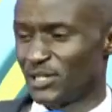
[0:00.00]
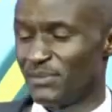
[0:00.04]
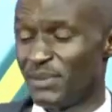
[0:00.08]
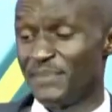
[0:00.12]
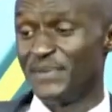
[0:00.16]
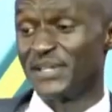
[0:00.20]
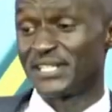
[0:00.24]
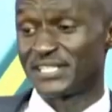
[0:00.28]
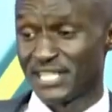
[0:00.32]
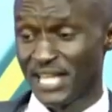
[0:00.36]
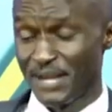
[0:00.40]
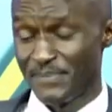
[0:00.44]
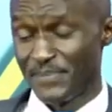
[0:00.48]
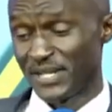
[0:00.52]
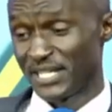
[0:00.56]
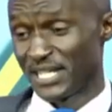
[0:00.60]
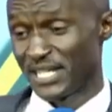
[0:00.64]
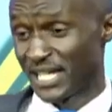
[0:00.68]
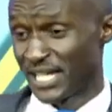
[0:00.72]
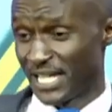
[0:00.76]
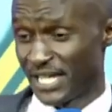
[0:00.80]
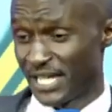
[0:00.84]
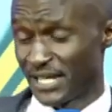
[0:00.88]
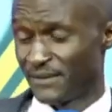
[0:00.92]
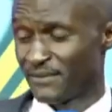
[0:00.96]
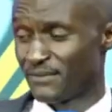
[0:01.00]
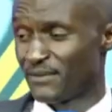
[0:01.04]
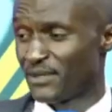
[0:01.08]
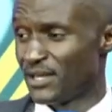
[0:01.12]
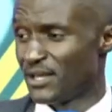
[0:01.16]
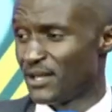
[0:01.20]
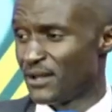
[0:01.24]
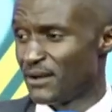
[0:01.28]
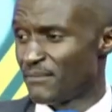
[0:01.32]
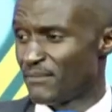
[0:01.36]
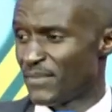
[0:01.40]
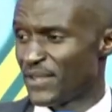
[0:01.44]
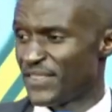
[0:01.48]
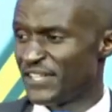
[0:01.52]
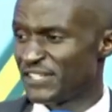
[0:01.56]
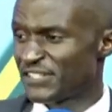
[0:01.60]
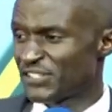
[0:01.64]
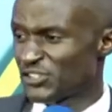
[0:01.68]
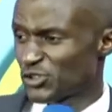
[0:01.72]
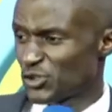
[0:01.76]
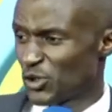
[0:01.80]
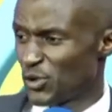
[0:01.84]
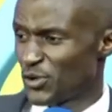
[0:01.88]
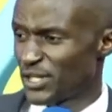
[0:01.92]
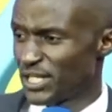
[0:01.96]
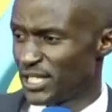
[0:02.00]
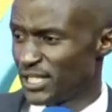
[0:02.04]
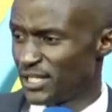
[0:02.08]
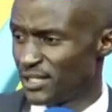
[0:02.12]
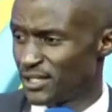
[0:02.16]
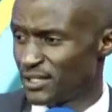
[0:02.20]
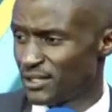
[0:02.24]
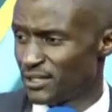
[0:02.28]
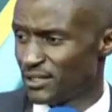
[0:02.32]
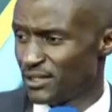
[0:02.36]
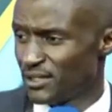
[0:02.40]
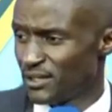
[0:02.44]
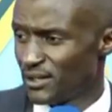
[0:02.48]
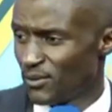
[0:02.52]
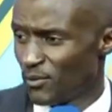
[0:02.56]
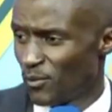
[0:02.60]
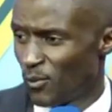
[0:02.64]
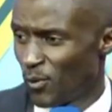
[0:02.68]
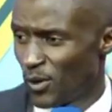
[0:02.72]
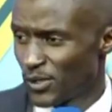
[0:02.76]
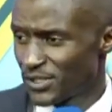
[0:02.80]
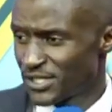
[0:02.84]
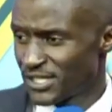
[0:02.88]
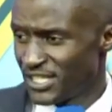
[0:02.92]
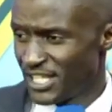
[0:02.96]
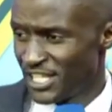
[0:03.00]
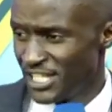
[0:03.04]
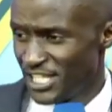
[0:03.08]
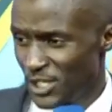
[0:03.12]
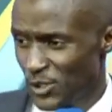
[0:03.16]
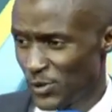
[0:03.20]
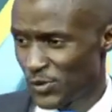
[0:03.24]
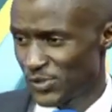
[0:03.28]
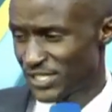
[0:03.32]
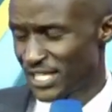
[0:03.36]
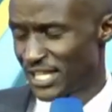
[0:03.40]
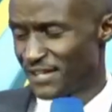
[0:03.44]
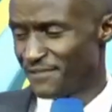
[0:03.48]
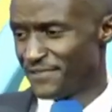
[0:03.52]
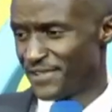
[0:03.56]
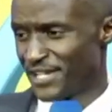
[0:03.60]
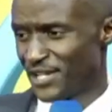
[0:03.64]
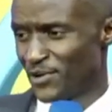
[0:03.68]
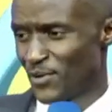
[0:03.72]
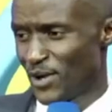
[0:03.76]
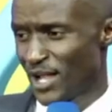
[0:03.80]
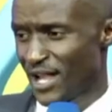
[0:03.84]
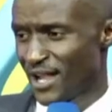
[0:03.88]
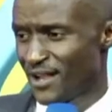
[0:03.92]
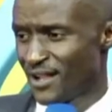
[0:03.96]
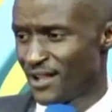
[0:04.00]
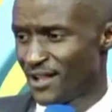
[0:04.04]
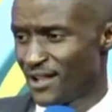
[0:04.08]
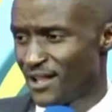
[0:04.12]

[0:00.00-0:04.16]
Maybe it's happened again. But this story was in the news everywhere.